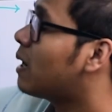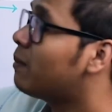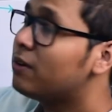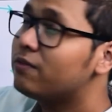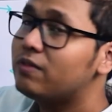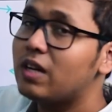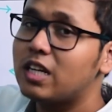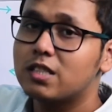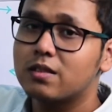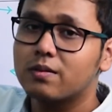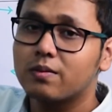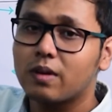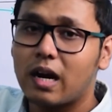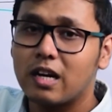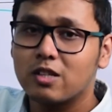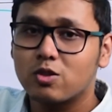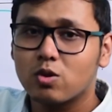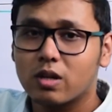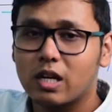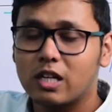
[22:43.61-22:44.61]
above the
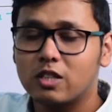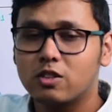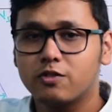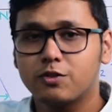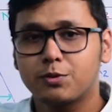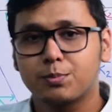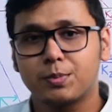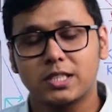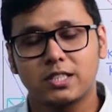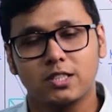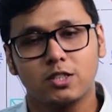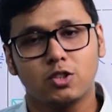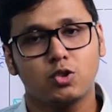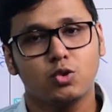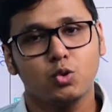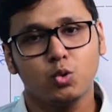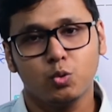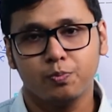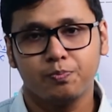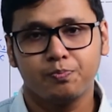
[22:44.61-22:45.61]
isocline of species
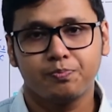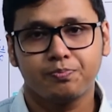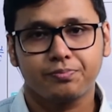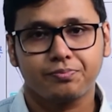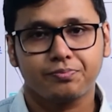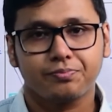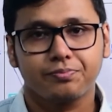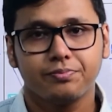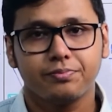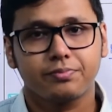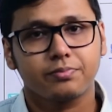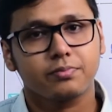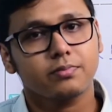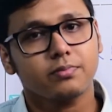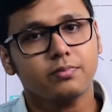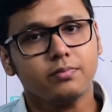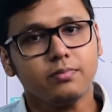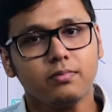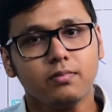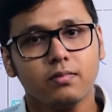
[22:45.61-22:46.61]
two,
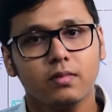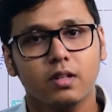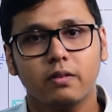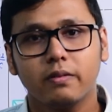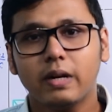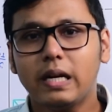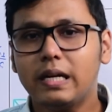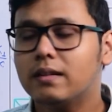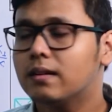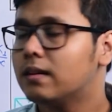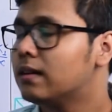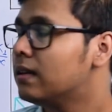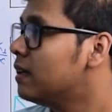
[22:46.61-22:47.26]
right?